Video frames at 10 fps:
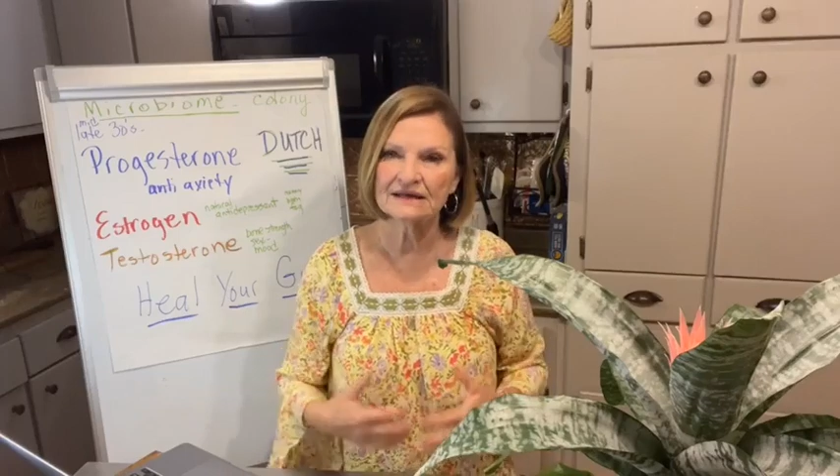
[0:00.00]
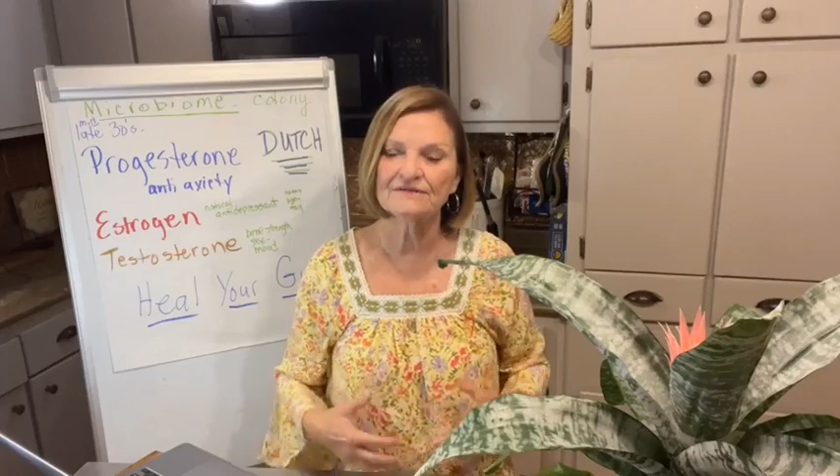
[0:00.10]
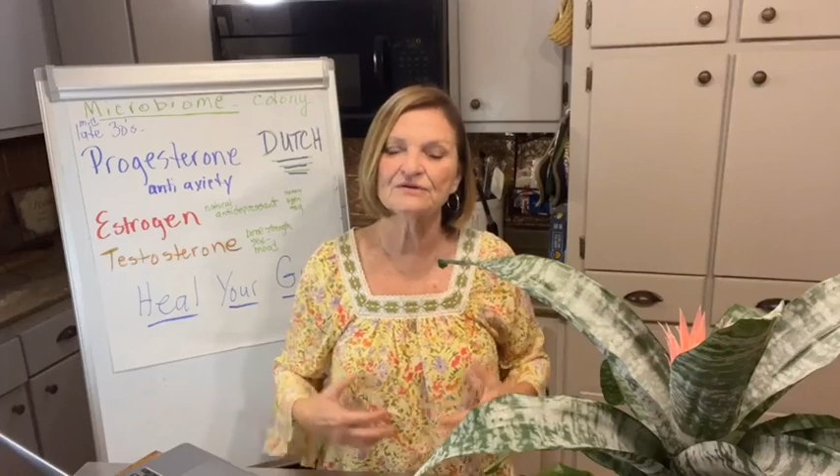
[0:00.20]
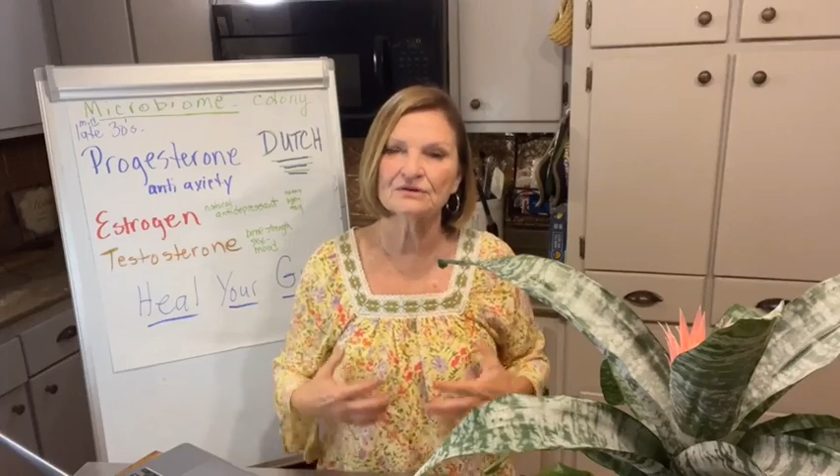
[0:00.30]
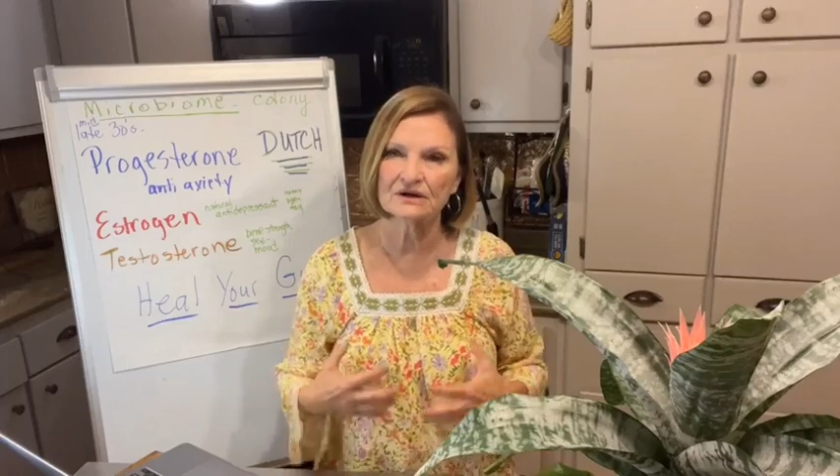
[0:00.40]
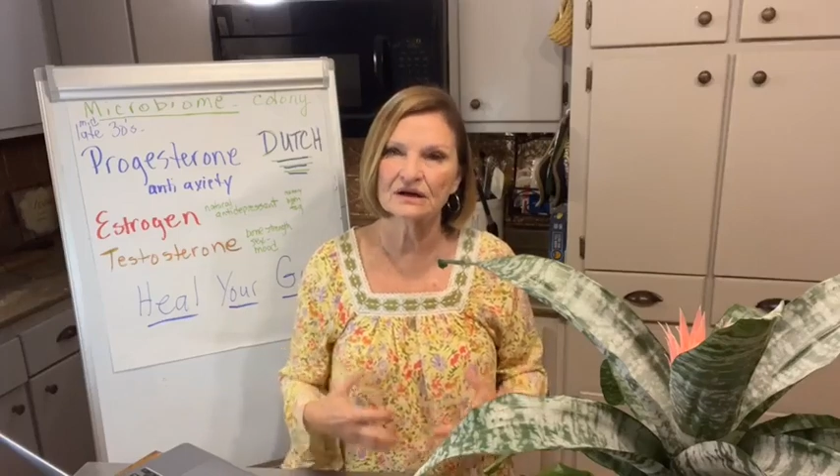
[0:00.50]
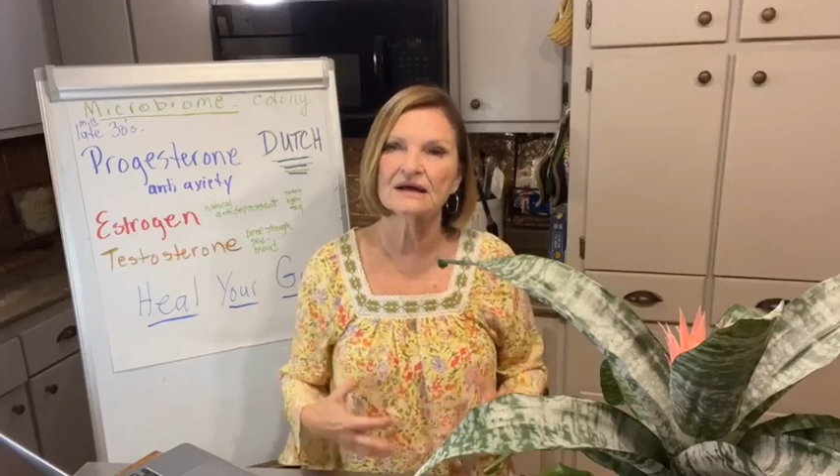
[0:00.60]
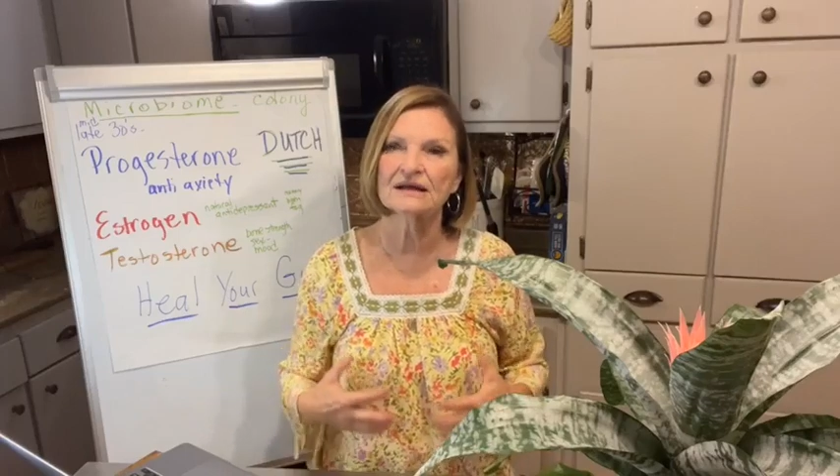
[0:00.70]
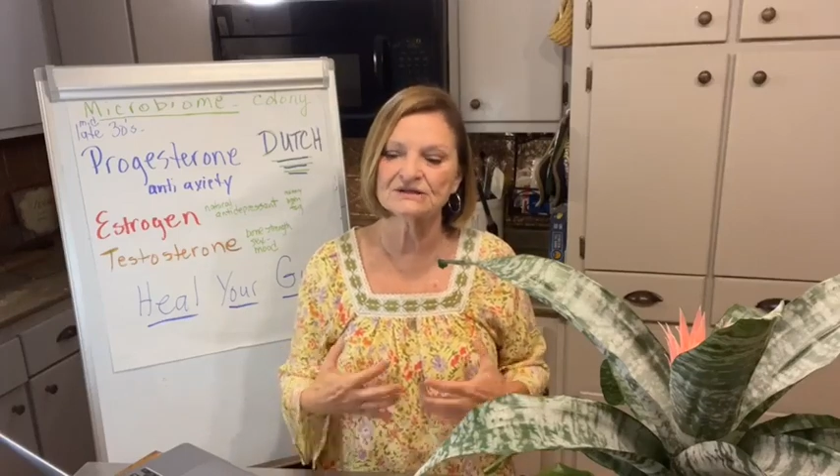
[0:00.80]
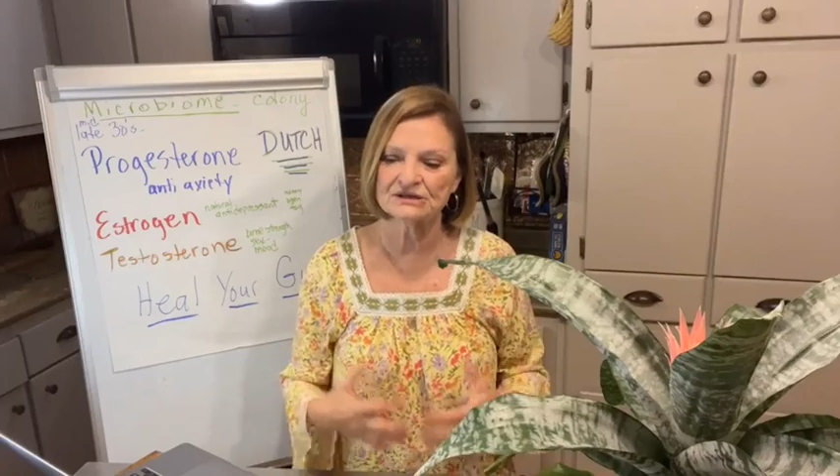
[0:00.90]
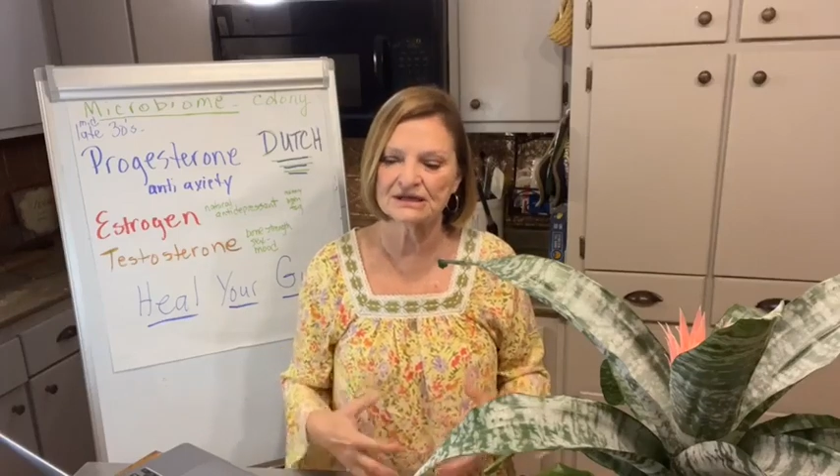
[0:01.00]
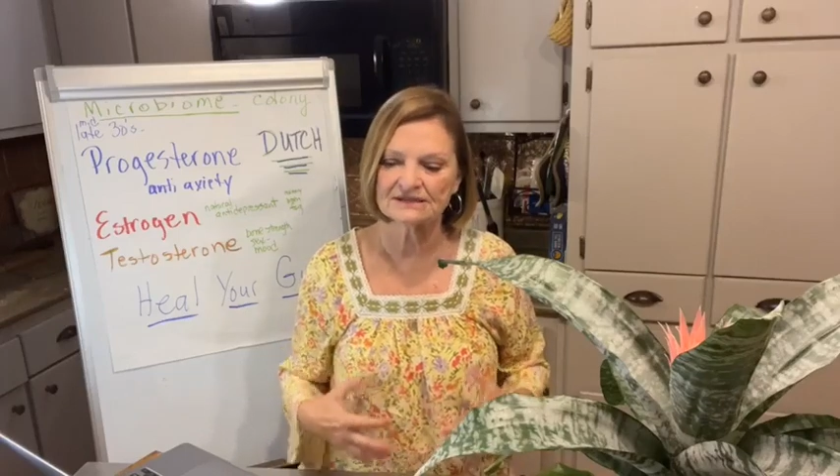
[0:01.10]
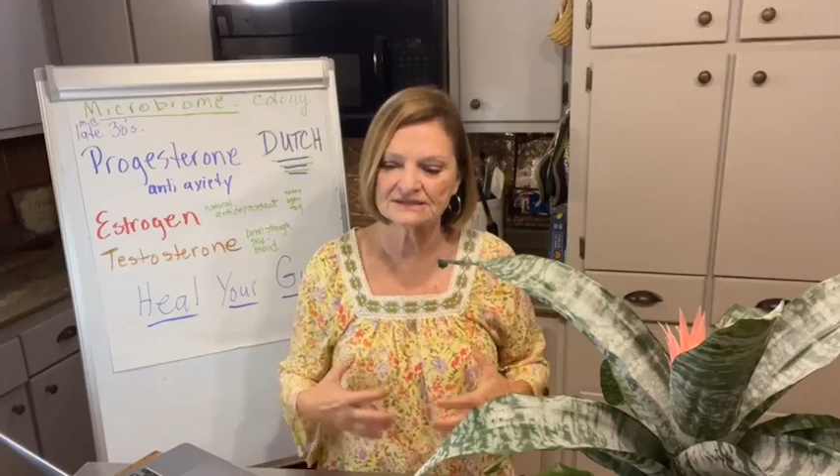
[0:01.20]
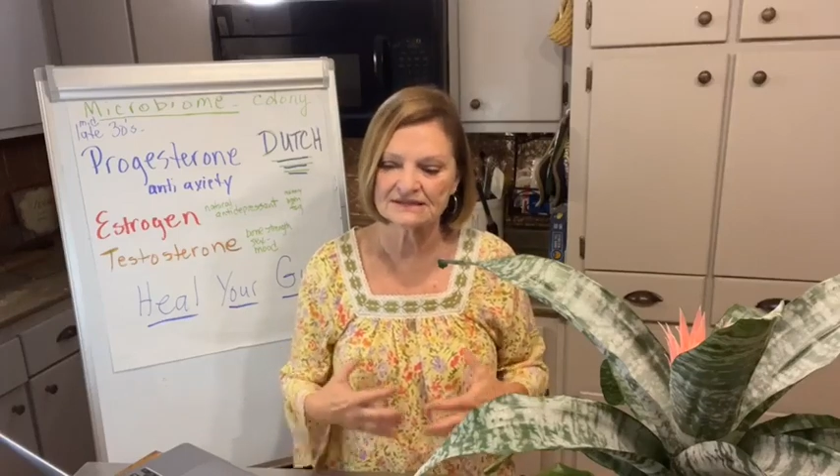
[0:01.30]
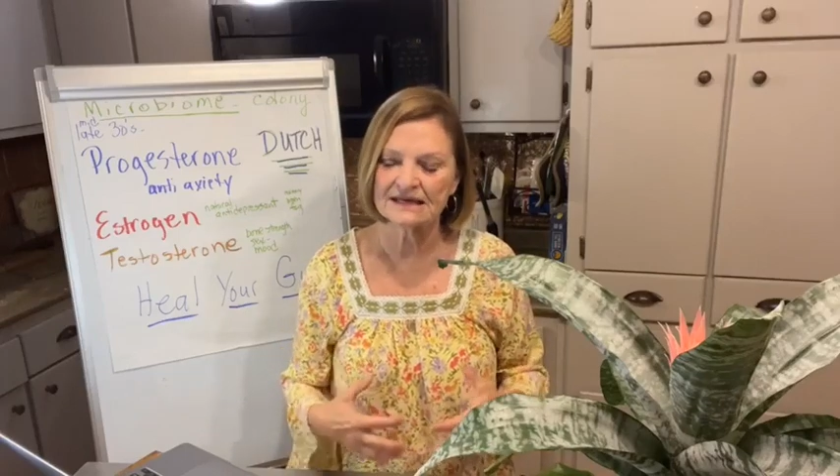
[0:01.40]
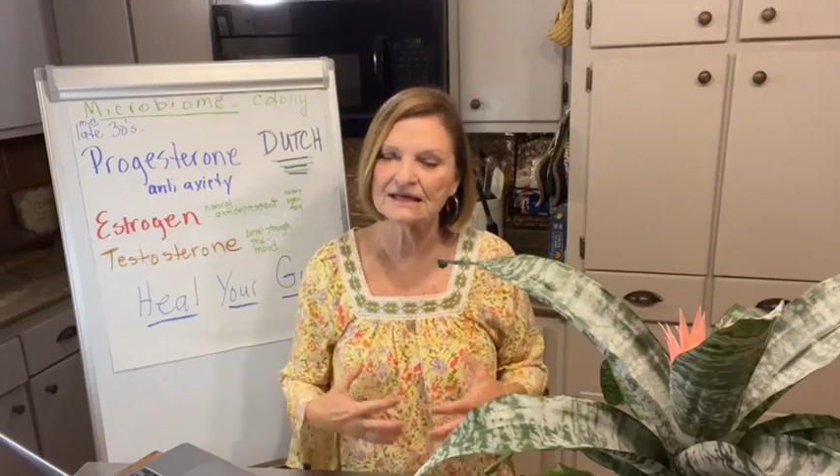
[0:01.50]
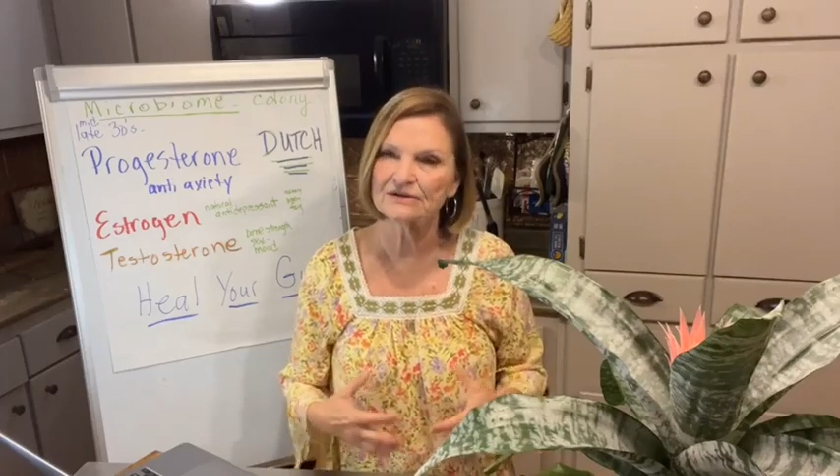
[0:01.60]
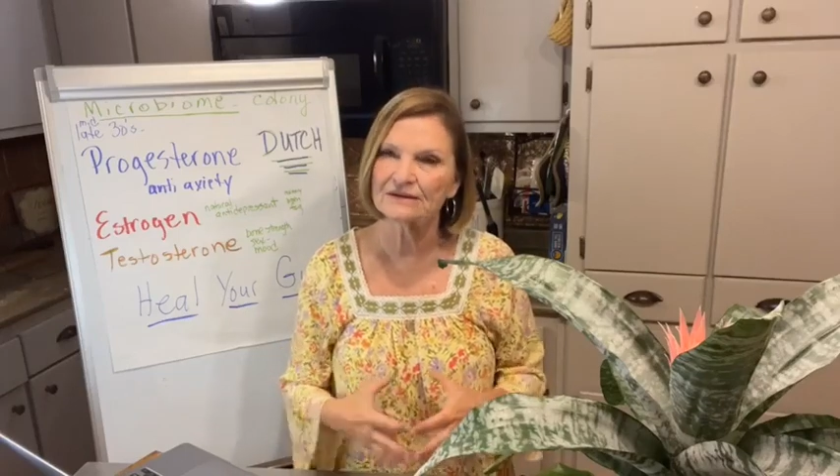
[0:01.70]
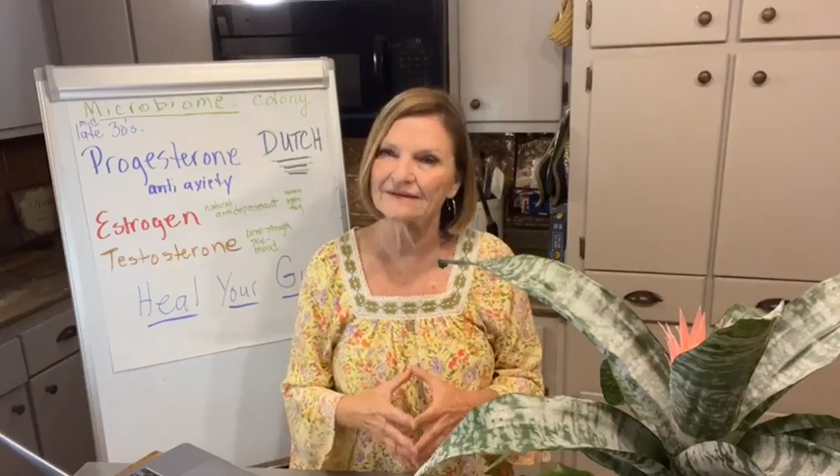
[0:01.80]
give your gut a chance to heal,